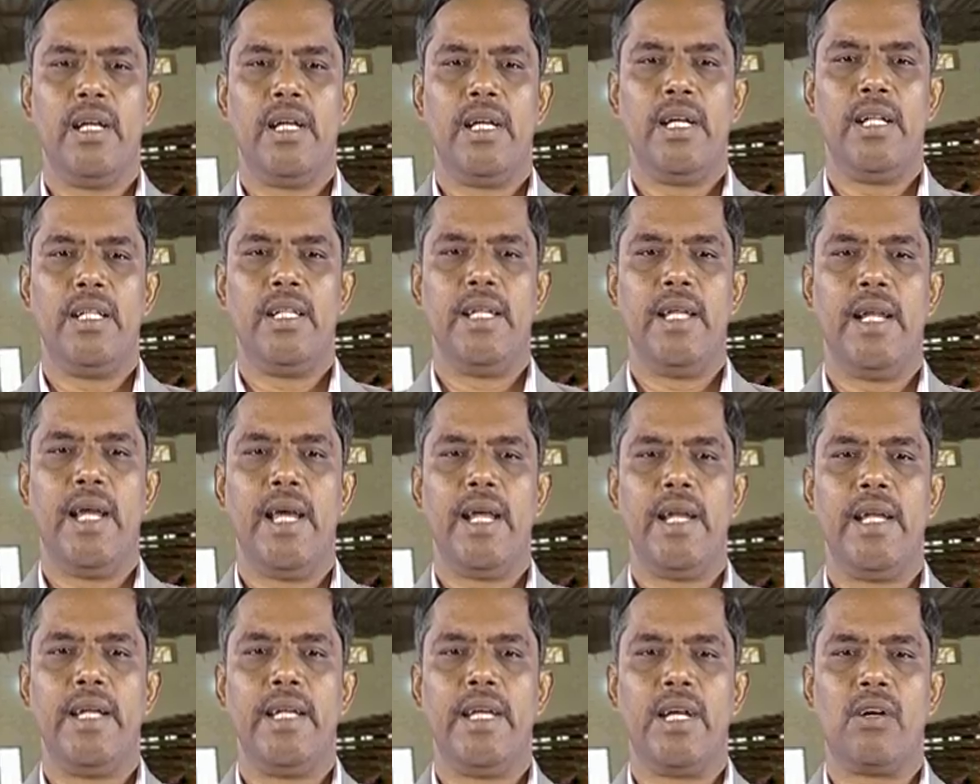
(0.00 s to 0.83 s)
in the
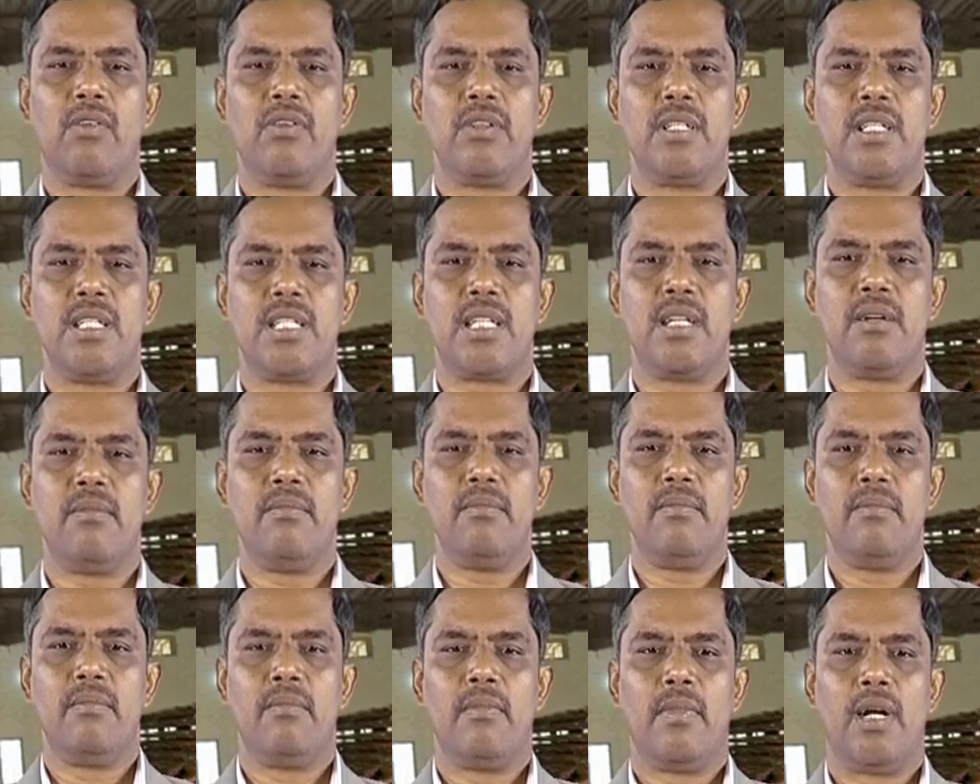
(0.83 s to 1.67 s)
rearing ecosystem
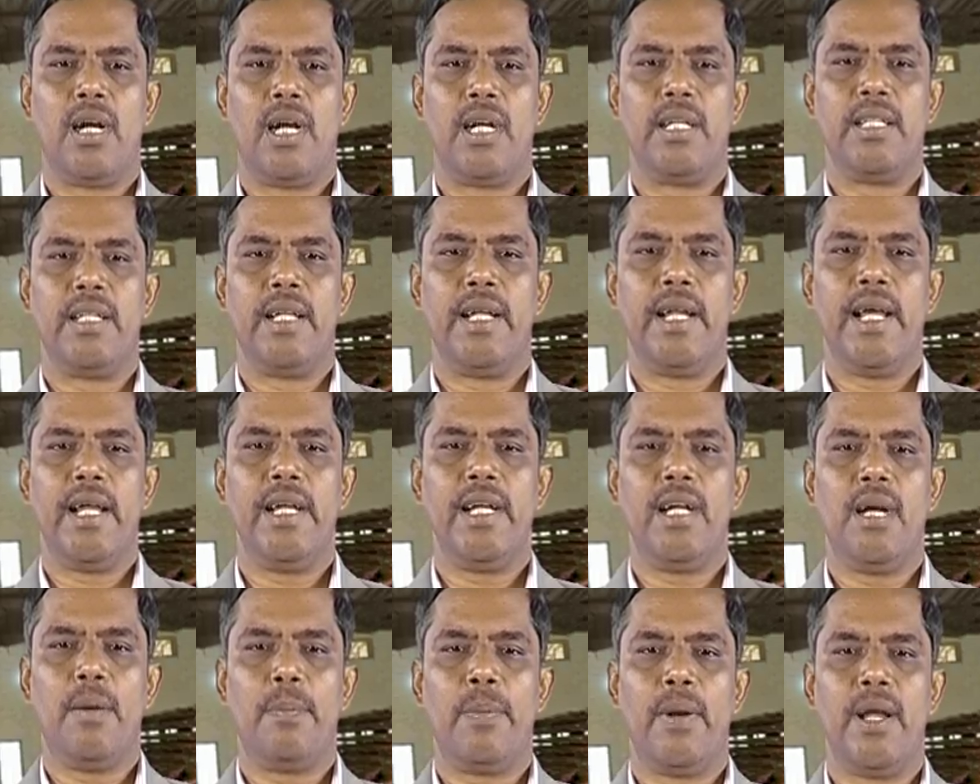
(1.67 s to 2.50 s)
and the
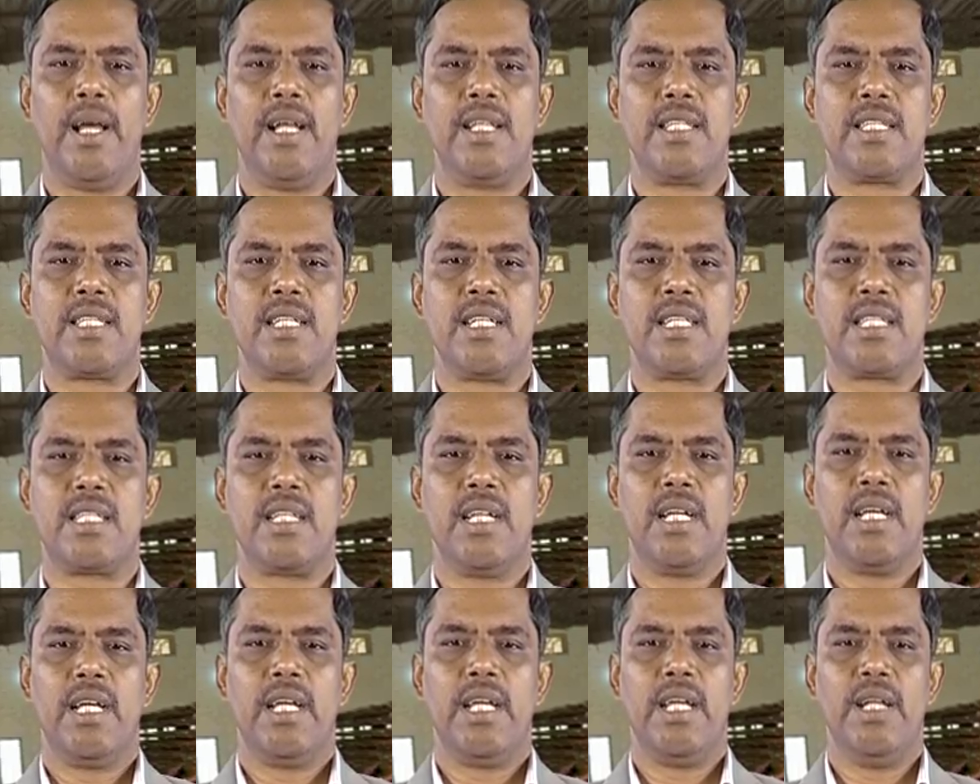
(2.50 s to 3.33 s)
rearing appliances
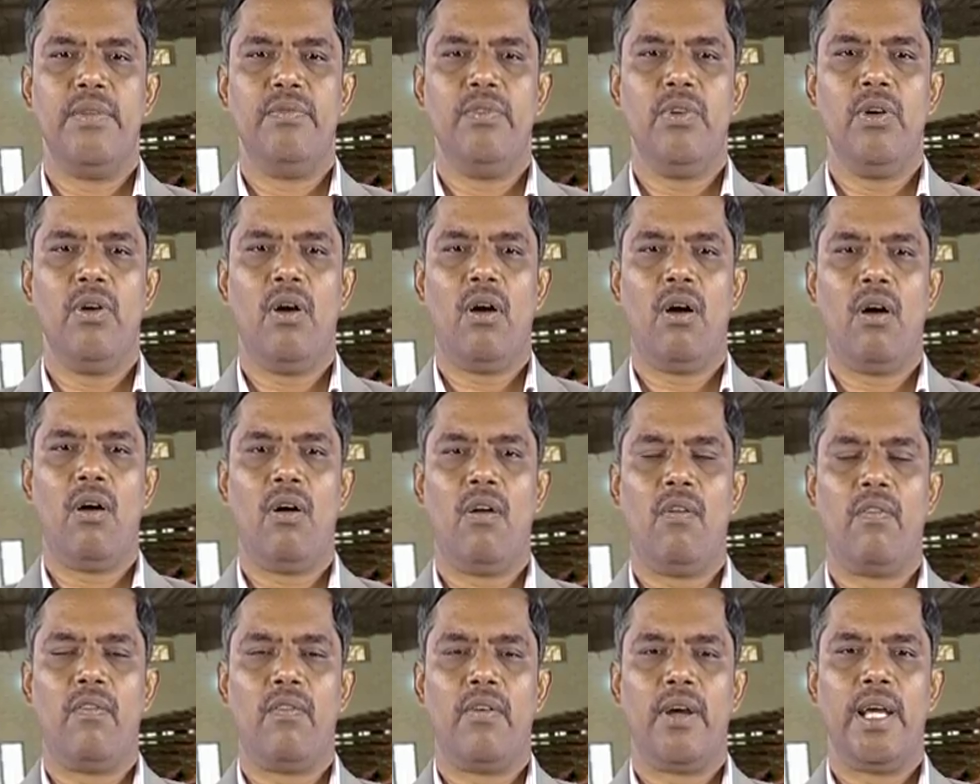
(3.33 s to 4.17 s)
in view
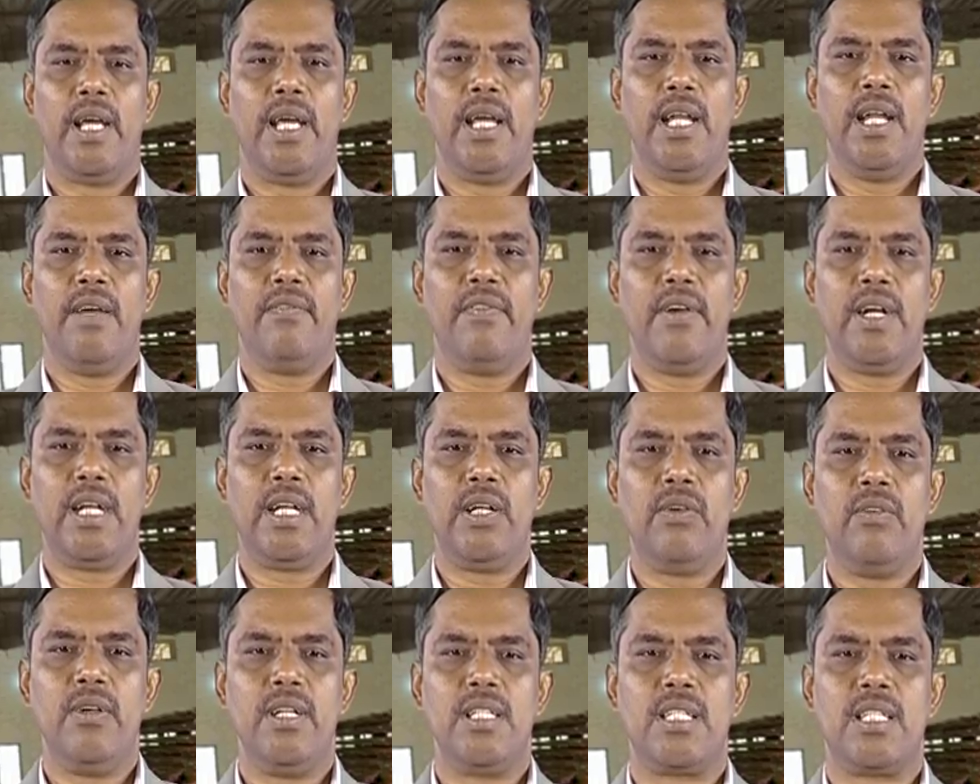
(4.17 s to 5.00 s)
of
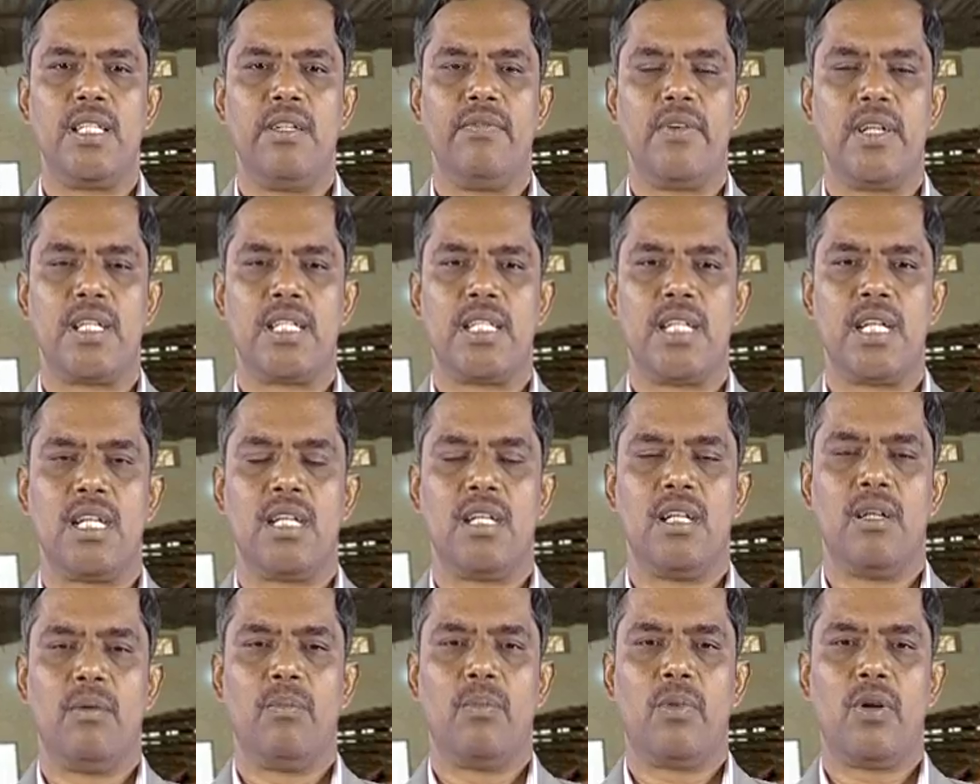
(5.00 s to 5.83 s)
ineffective disinfection
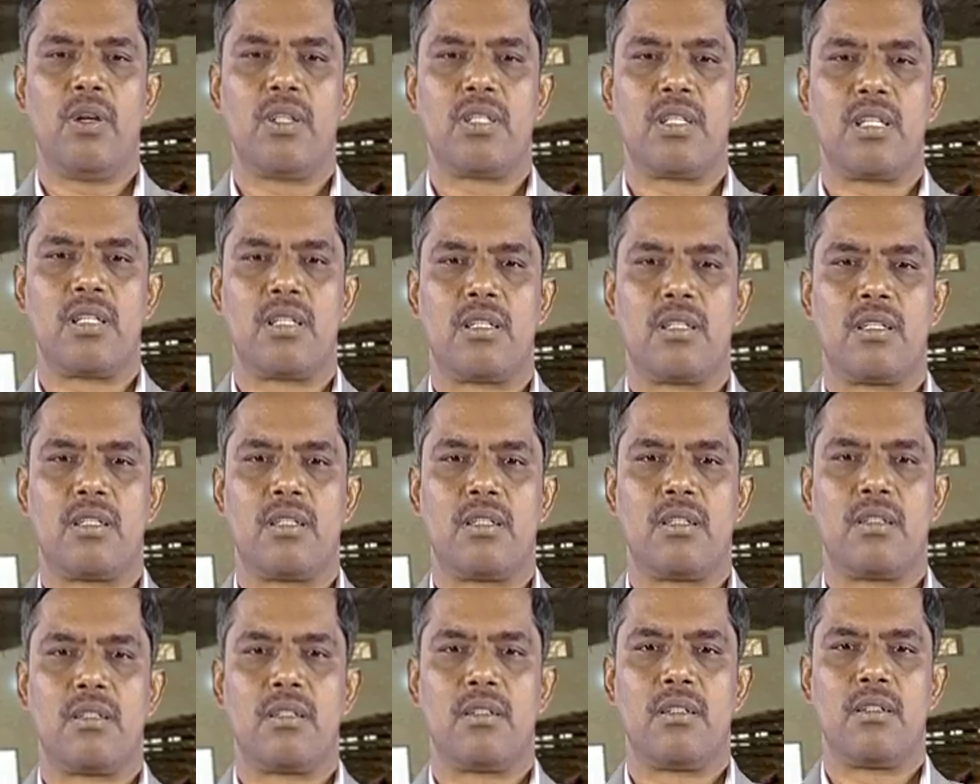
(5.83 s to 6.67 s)
process.